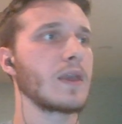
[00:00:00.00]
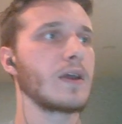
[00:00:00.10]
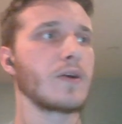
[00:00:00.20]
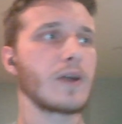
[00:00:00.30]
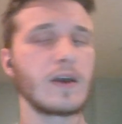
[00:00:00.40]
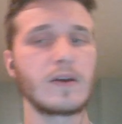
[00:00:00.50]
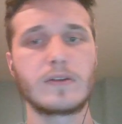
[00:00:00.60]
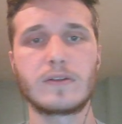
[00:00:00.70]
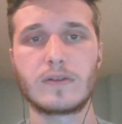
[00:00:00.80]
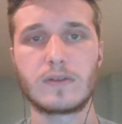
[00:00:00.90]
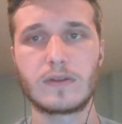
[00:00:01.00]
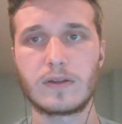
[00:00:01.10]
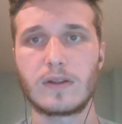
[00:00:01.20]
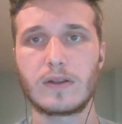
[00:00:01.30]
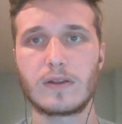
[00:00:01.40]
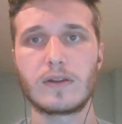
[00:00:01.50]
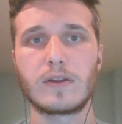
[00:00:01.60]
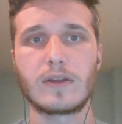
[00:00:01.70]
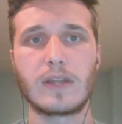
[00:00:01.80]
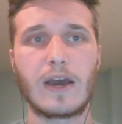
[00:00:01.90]
Okay.
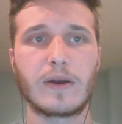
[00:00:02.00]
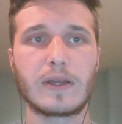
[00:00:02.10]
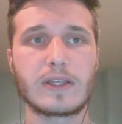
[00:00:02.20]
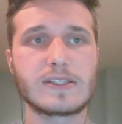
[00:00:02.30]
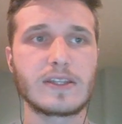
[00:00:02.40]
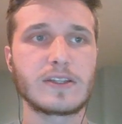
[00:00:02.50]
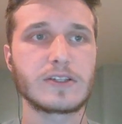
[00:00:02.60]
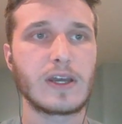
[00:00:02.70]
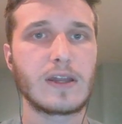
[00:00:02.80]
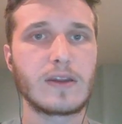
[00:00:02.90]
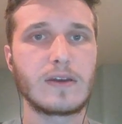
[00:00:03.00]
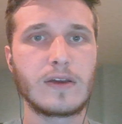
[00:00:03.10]
Now I can see the chat.